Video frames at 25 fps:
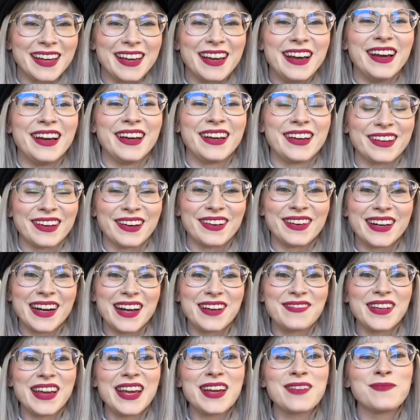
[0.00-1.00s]
You know what I
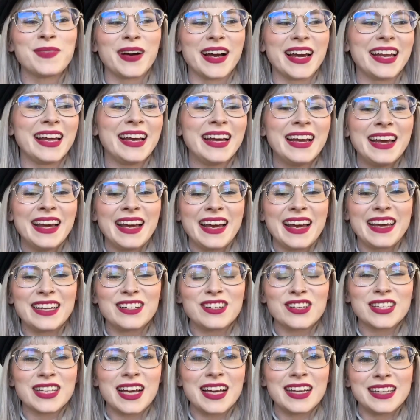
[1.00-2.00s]
mean? But it
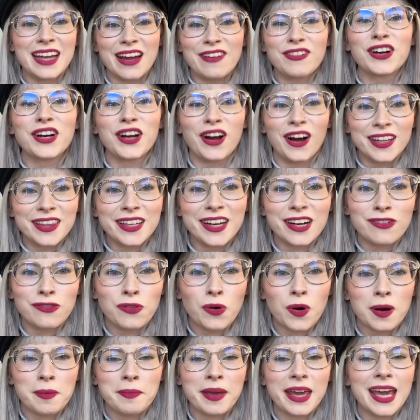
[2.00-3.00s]
just never got there
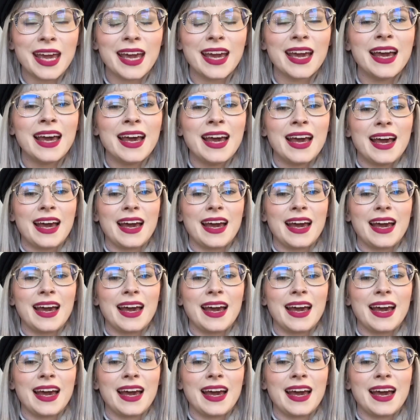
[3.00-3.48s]
for me.